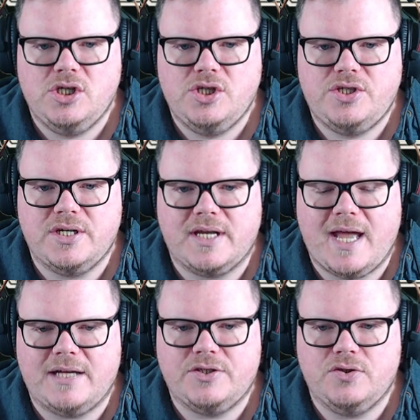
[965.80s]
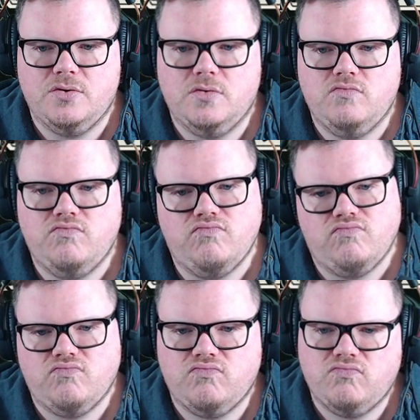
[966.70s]
To Cattle.
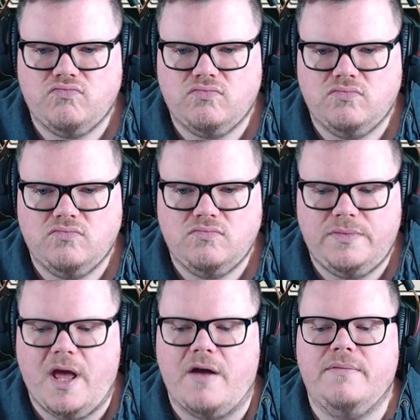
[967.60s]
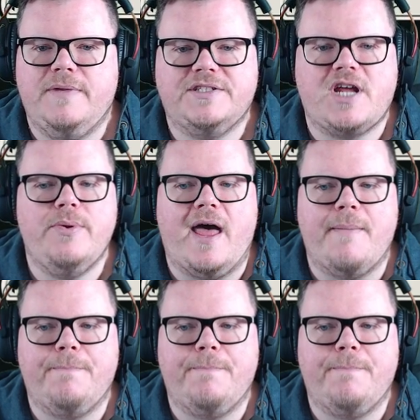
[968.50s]
No, let's go with that.